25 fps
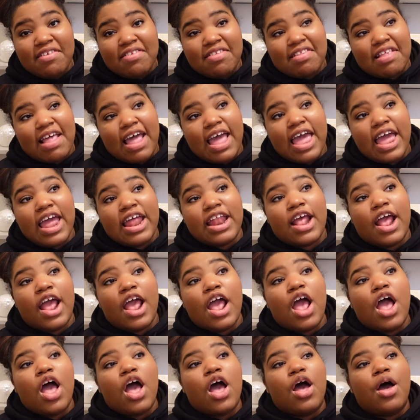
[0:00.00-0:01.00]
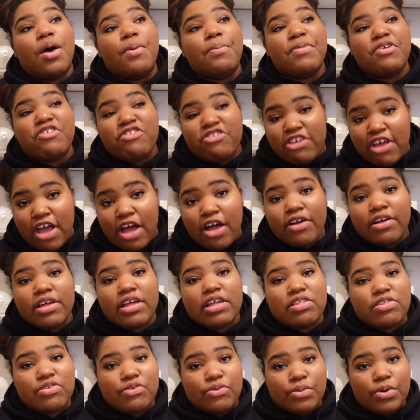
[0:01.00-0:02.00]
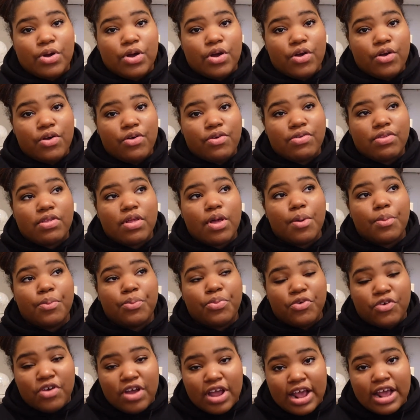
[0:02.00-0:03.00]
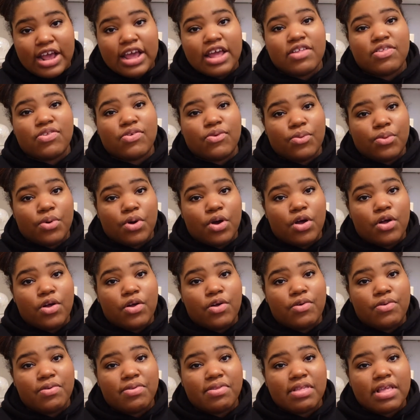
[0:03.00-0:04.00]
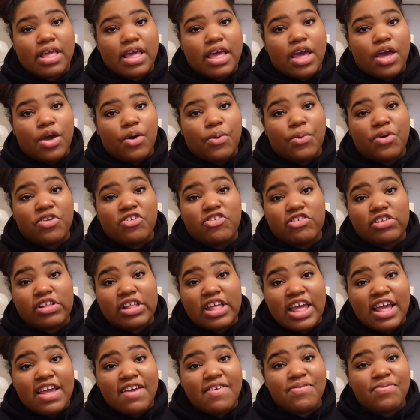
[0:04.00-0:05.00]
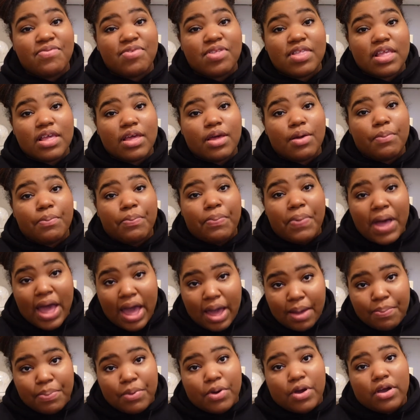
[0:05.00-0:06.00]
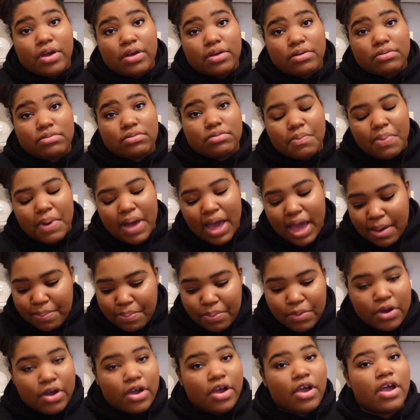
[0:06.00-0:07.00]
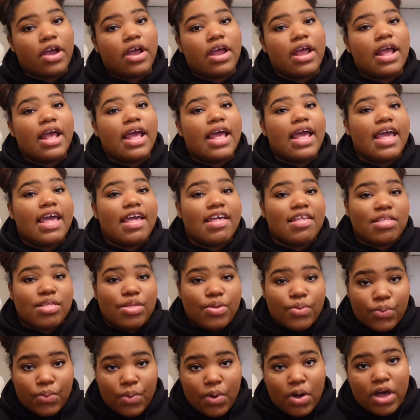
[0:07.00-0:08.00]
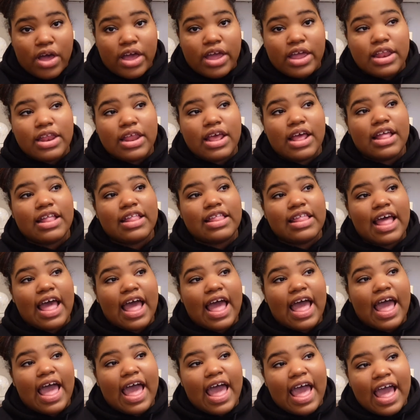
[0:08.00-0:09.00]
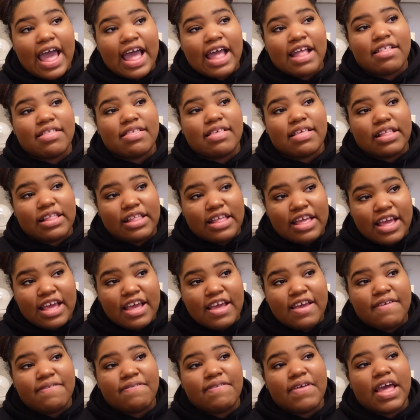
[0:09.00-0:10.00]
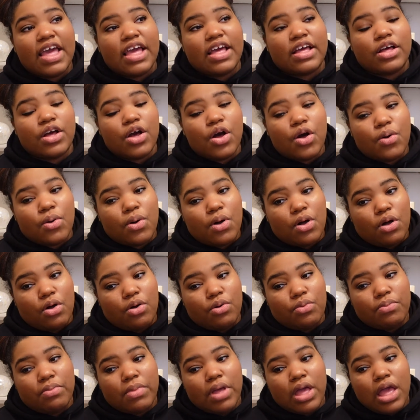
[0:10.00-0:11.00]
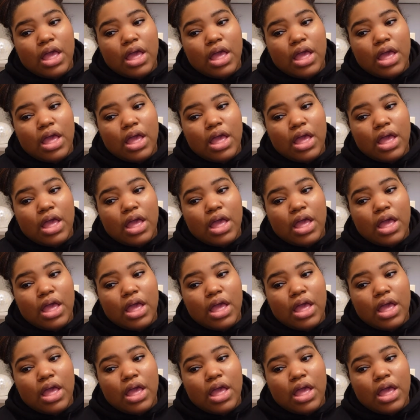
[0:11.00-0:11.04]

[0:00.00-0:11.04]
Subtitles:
said, Michelle gets a rose, Bree gets a rose, which leaves Piper. Piper is the one that had to leave and go home.